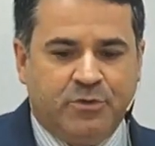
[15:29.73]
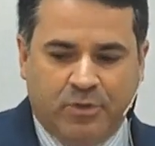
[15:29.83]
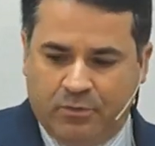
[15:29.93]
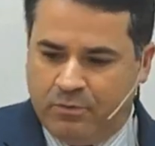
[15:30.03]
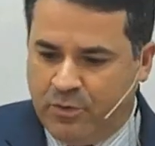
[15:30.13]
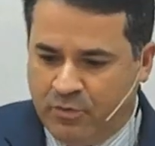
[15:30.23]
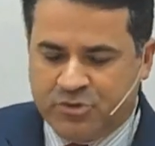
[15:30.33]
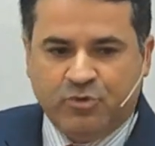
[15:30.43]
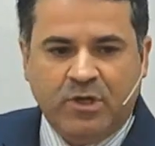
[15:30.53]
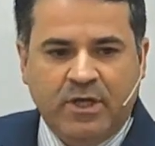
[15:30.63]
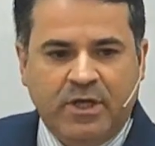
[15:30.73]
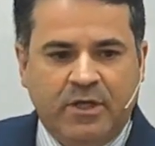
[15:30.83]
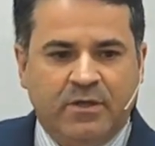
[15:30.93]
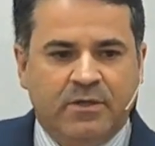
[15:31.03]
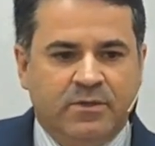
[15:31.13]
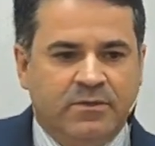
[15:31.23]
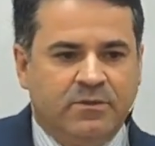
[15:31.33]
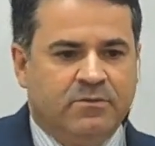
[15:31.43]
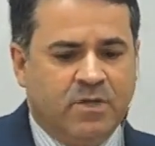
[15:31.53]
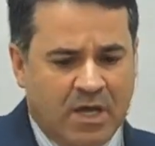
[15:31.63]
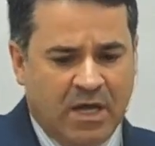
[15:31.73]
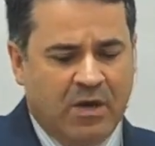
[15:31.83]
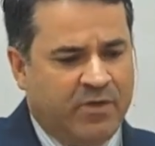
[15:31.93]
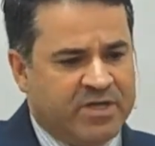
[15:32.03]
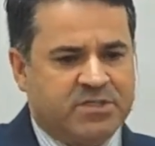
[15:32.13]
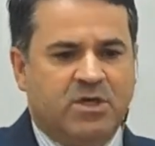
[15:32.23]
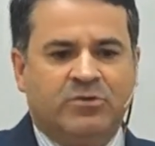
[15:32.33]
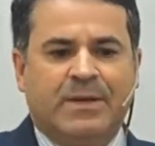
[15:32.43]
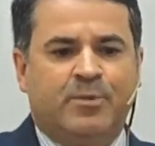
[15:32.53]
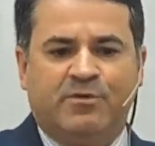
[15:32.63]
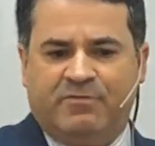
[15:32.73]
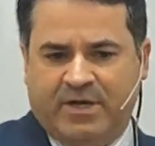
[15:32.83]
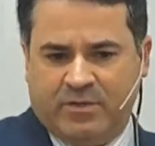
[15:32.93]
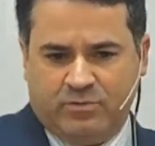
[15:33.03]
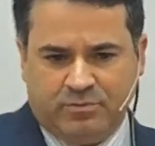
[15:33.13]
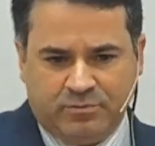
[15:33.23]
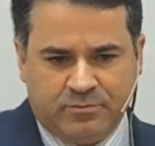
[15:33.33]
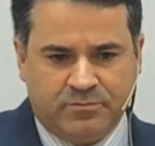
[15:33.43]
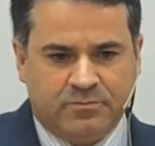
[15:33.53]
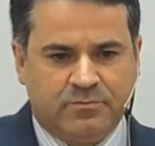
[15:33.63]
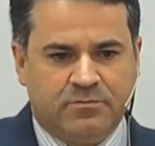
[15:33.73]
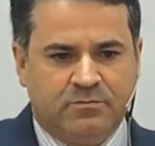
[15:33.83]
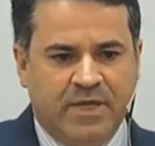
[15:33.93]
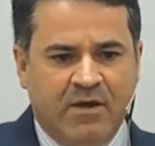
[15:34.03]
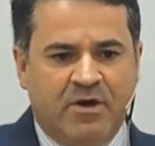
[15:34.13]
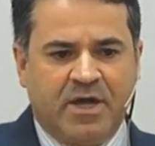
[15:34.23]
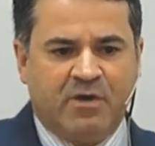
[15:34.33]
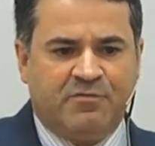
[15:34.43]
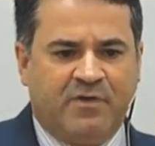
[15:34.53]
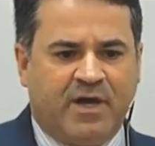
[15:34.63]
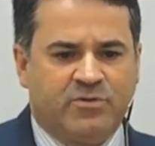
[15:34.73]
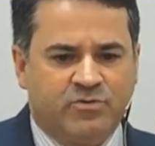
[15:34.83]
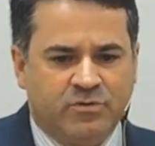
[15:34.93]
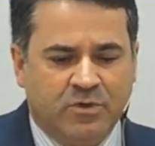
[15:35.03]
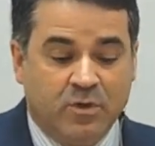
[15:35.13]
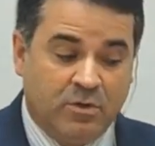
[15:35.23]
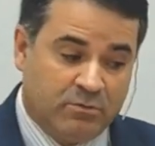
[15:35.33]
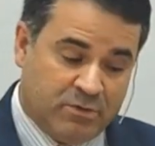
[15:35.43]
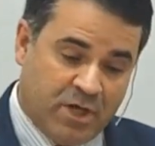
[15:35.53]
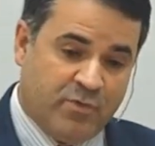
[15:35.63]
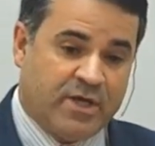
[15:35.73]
How so? Well, I had chosen, wow, no, this one is not approved. So what do I do?